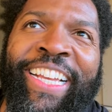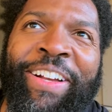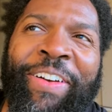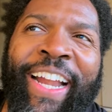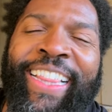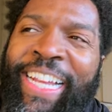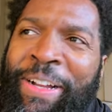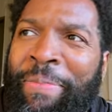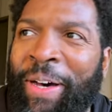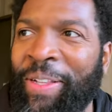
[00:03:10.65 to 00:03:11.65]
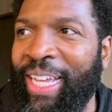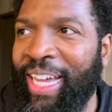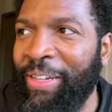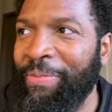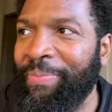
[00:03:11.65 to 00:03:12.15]
when I think about
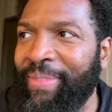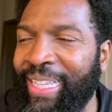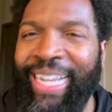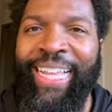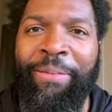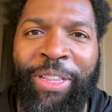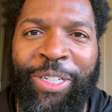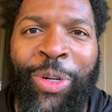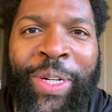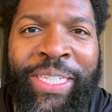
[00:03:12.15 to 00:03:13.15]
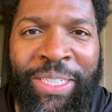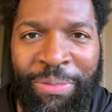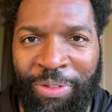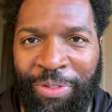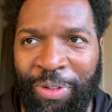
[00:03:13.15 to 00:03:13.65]
that, and I think about the choices
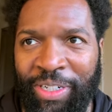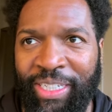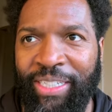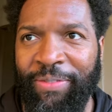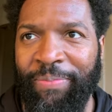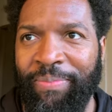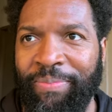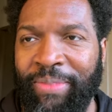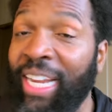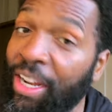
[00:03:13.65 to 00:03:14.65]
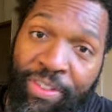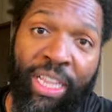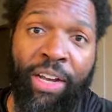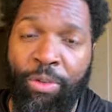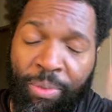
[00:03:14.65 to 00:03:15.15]
before us at every
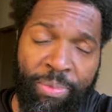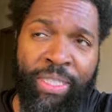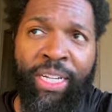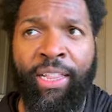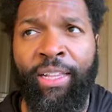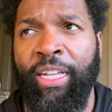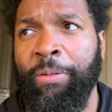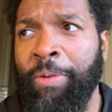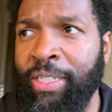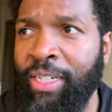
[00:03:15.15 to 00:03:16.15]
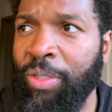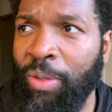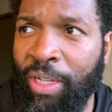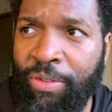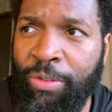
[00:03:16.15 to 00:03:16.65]
level, but particularly at the presidential
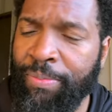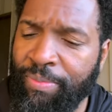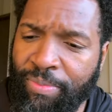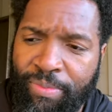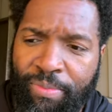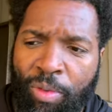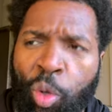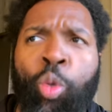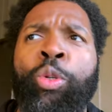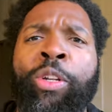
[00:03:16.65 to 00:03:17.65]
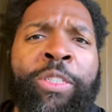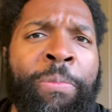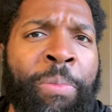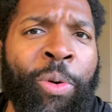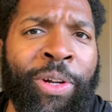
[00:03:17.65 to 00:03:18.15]
level, who's going to
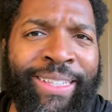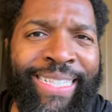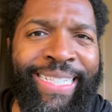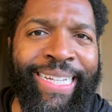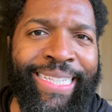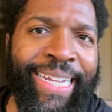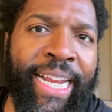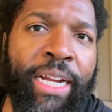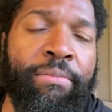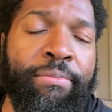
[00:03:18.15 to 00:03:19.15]
support citizening?